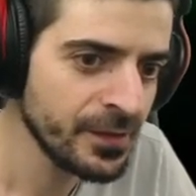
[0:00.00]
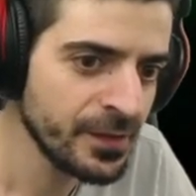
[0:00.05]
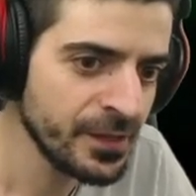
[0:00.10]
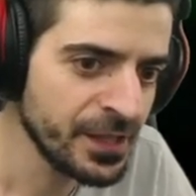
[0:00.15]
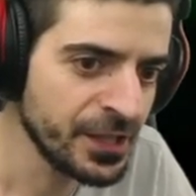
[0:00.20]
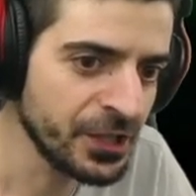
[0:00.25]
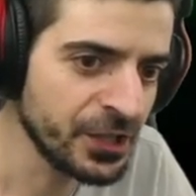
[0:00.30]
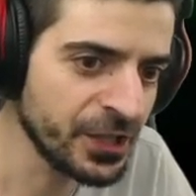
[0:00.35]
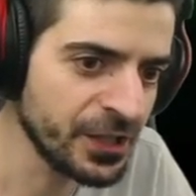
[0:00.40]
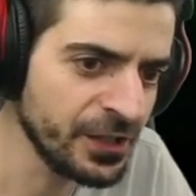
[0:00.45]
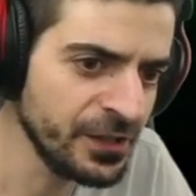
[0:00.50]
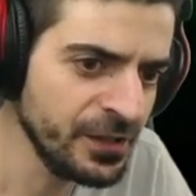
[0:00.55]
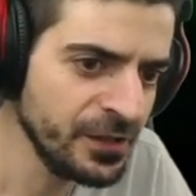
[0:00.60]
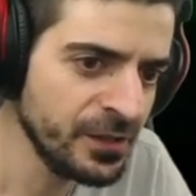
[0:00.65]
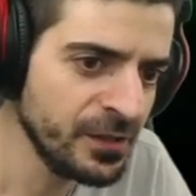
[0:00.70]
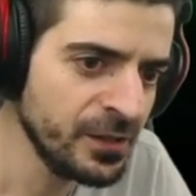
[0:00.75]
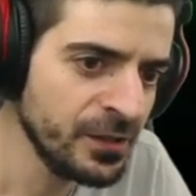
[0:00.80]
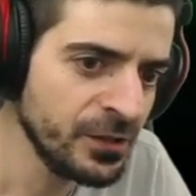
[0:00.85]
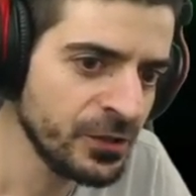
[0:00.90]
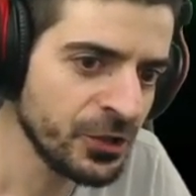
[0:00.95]
Here,
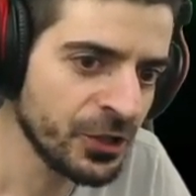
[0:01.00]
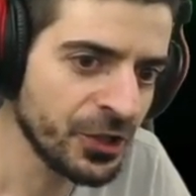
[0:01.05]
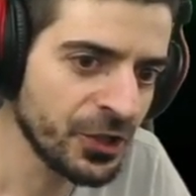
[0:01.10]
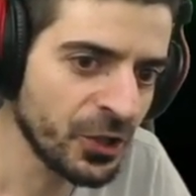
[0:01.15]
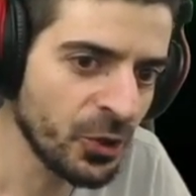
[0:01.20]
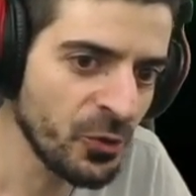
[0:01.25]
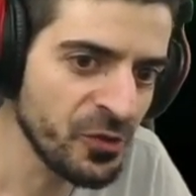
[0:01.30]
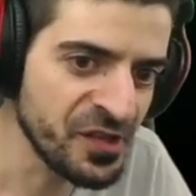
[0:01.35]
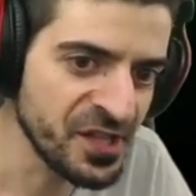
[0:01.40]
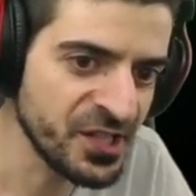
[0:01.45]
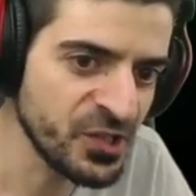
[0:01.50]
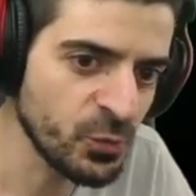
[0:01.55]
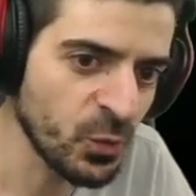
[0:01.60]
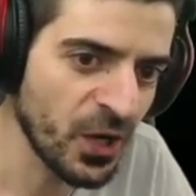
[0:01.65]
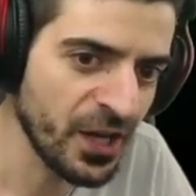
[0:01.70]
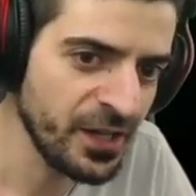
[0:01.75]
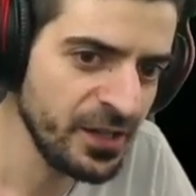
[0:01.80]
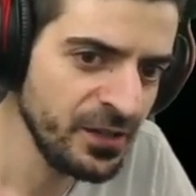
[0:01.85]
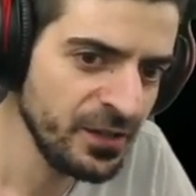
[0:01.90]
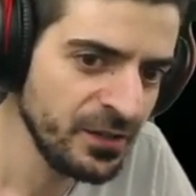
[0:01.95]
you're going to go this
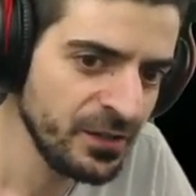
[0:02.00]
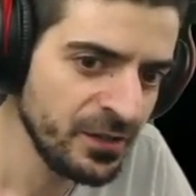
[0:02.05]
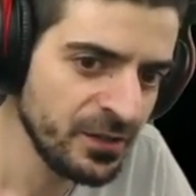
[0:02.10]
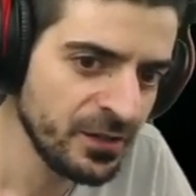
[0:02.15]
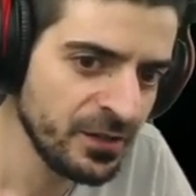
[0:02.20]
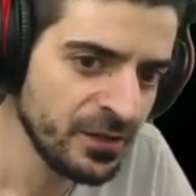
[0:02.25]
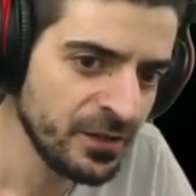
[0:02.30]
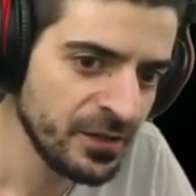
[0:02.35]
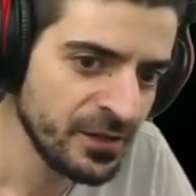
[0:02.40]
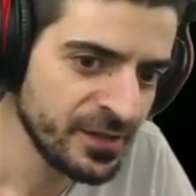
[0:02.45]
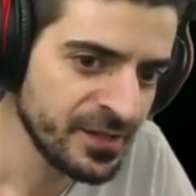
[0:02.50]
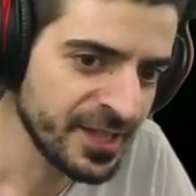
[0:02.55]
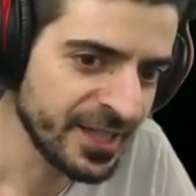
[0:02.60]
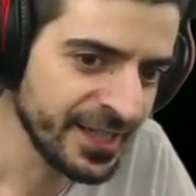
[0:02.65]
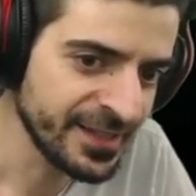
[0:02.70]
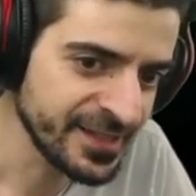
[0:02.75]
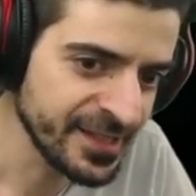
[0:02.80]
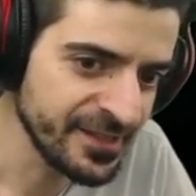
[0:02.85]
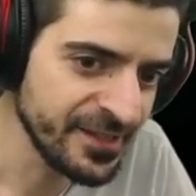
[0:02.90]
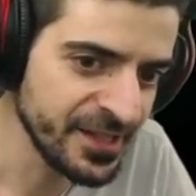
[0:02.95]
way to
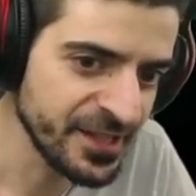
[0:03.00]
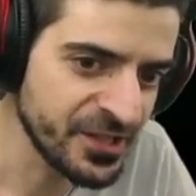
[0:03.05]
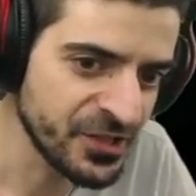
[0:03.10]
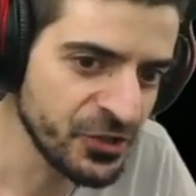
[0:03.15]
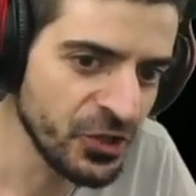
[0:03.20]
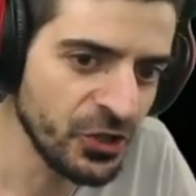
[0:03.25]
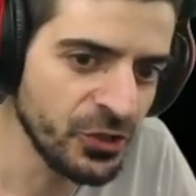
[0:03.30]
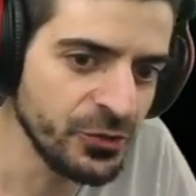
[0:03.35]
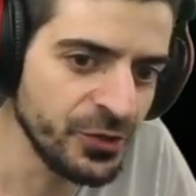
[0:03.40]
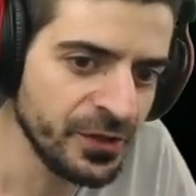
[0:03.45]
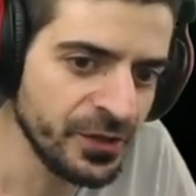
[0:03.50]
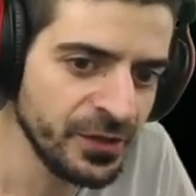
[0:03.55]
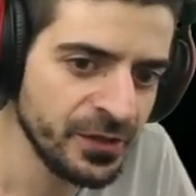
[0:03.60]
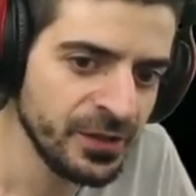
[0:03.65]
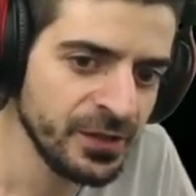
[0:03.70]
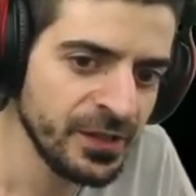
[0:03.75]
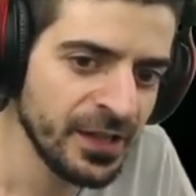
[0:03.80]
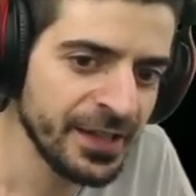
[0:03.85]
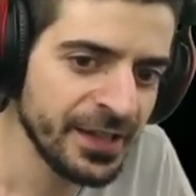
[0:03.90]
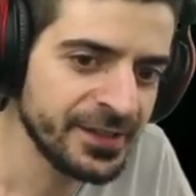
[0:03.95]
get to this node.
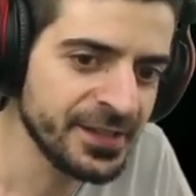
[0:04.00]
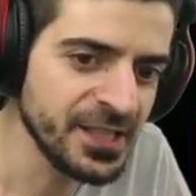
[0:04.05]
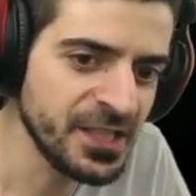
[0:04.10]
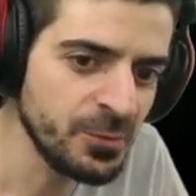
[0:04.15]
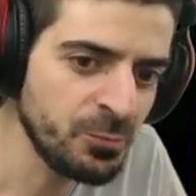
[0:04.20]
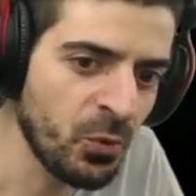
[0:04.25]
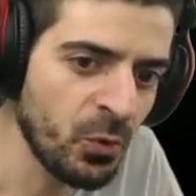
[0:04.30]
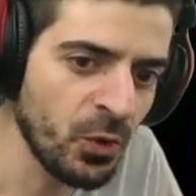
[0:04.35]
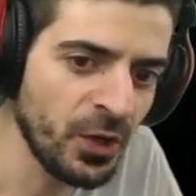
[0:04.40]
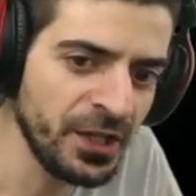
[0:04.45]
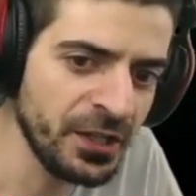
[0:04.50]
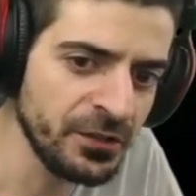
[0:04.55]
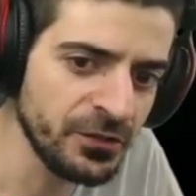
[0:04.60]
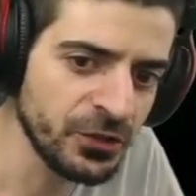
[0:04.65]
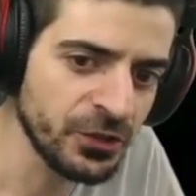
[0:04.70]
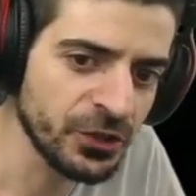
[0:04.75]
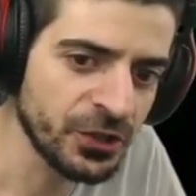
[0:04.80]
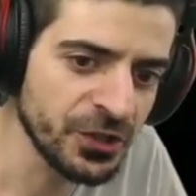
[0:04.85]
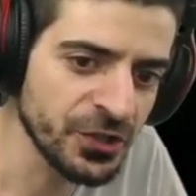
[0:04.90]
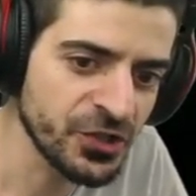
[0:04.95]
At this point,
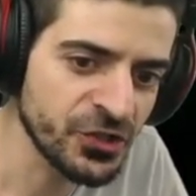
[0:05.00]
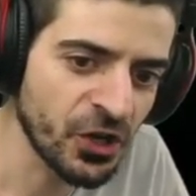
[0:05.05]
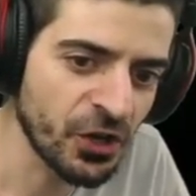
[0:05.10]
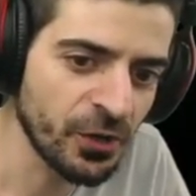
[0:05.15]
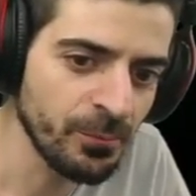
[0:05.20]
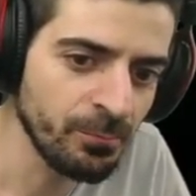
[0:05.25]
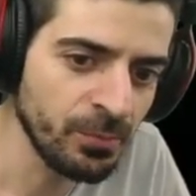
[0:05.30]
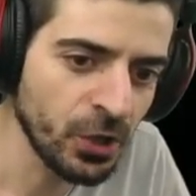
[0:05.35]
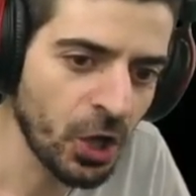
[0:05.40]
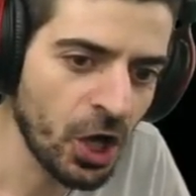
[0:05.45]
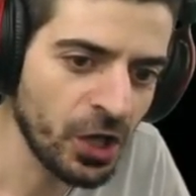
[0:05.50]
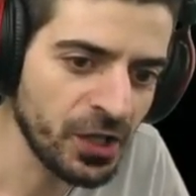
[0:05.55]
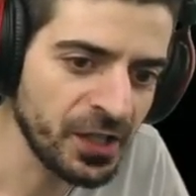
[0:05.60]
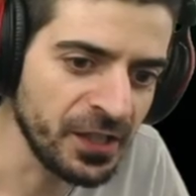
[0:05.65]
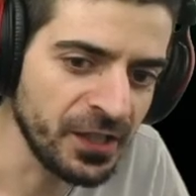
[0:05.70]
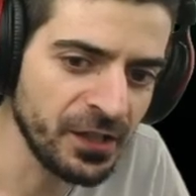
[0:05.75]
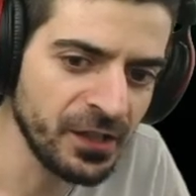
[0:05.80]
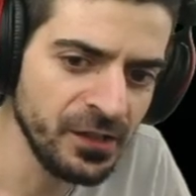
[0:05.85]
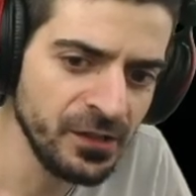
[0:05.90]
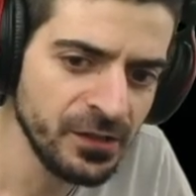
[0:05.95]
you're going to start
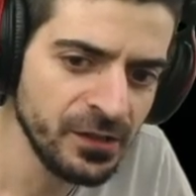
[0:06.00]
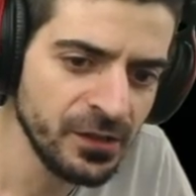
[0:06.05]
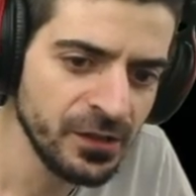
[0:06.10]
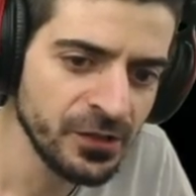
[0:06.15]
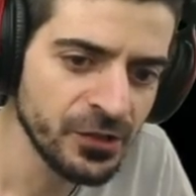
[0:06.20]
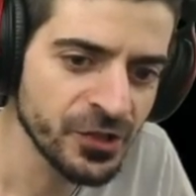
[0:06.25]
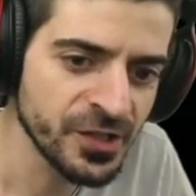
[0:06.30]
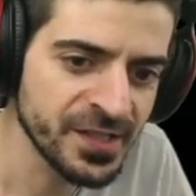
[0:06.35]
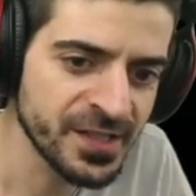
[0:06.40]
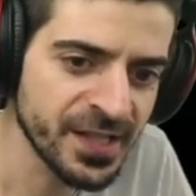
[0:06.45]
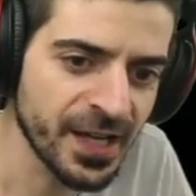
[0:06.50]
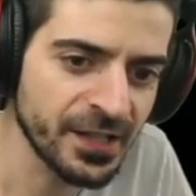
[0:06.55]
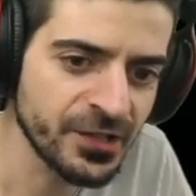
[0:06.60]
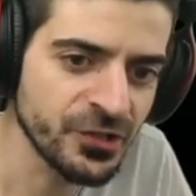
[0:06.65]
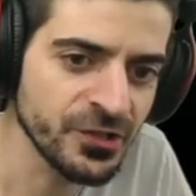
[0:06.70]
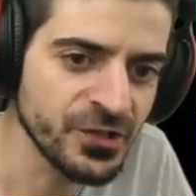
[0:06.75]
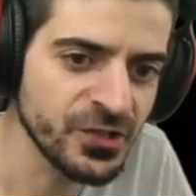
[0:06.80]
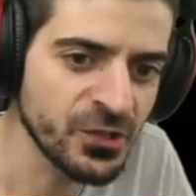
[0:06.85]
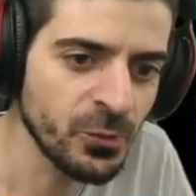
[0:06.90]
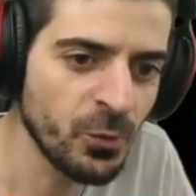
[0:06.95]
blocking your
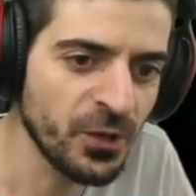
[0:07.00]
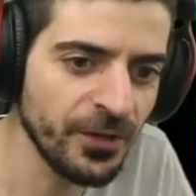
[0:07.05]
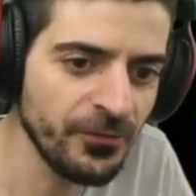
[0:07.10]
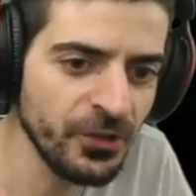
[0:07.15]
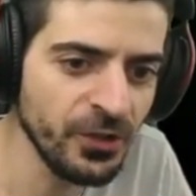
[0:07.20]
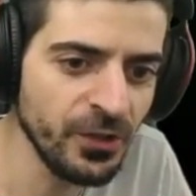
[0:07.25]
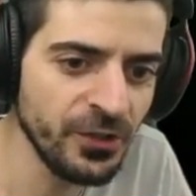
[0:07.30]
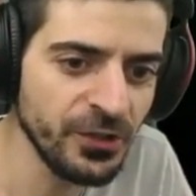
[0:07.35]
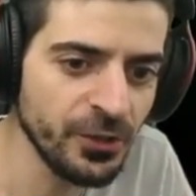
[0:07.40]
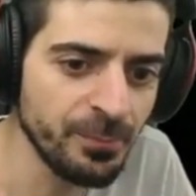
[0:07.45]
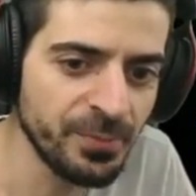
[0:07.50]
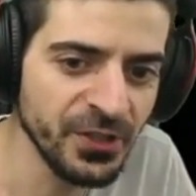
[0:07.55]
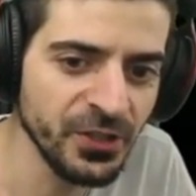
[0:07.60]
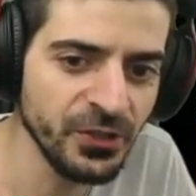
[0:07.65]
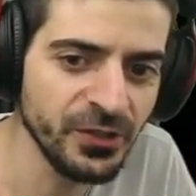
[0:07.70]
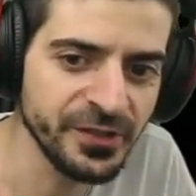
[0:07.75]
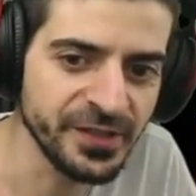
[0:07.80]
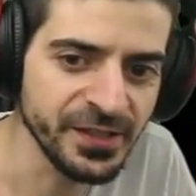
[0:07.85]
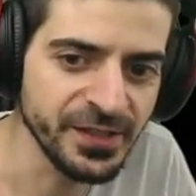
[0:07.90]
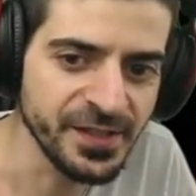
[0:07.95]
section. So whatever your
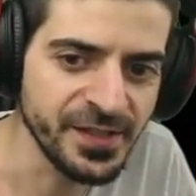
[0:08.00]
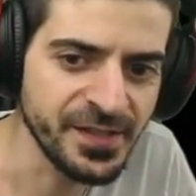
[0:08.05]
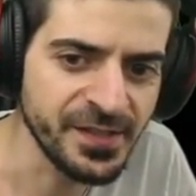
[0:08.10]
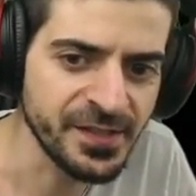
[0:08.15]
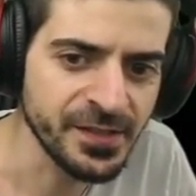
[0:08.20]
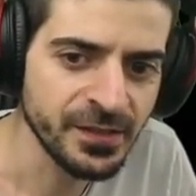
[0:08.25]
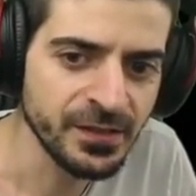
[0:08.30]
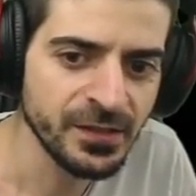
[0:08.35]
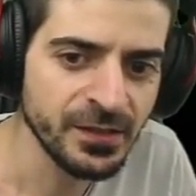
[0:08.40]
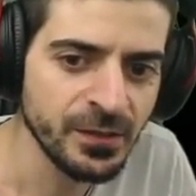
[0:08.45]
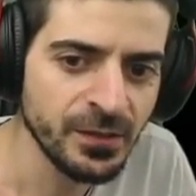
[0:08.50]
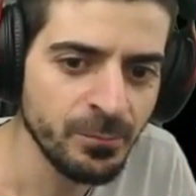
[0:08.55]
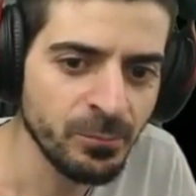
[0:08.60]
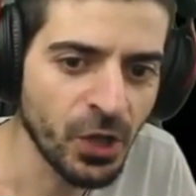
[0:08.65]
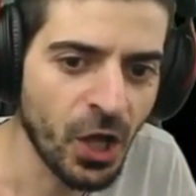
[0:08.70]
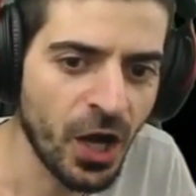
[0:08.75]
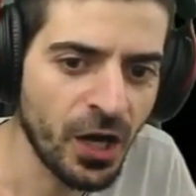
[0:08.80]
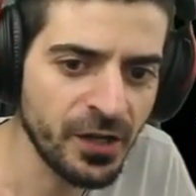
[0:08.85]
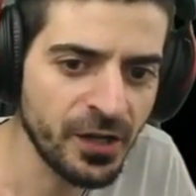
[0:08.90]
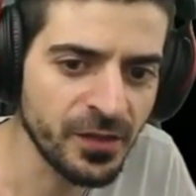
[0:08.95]
build is,
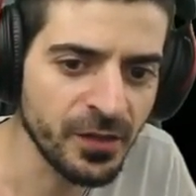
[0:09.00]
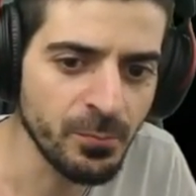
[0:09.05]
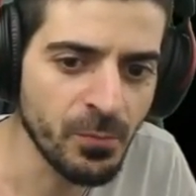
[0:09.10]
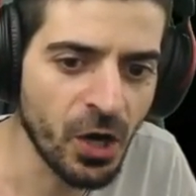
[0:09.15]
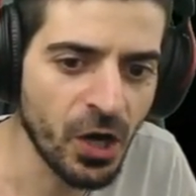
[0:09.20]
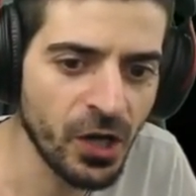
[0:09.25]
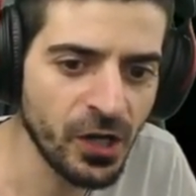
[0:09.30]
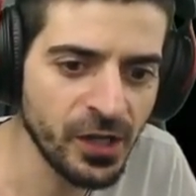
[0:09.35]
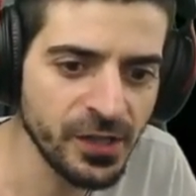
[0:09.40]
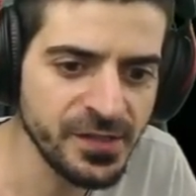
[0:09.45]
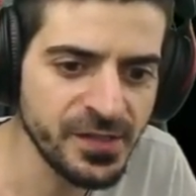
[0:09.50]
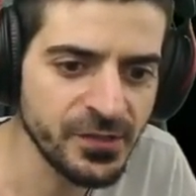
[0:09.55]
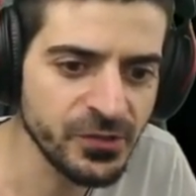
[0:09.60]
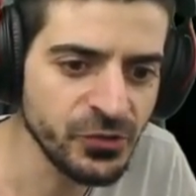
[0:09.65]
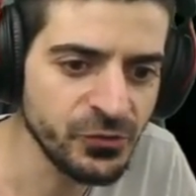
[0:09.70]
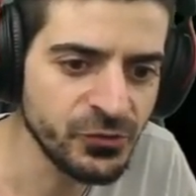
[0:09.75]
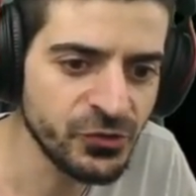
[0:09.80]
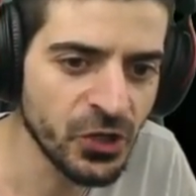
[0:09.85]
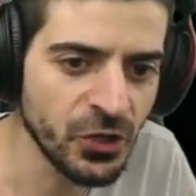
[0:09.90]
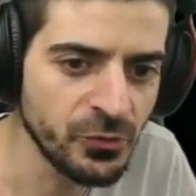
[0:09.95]
block the mods you
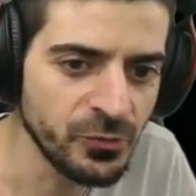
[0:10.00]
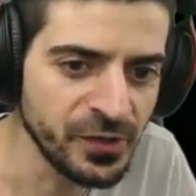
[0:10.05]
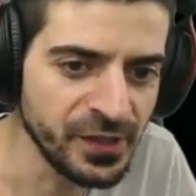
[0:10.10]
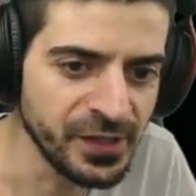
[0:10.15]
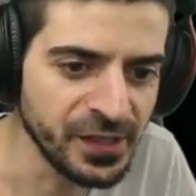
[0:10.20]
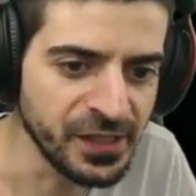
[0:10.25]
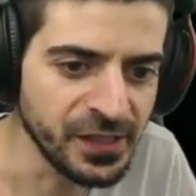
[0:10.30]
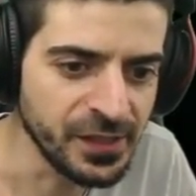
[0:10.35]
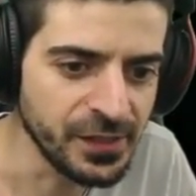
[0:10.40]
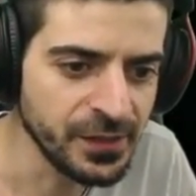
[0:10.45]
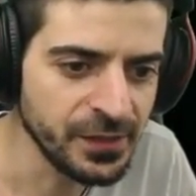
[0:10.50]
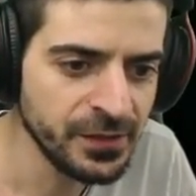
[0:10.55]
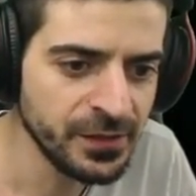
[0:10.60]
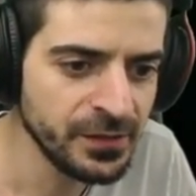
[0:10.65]
don't need.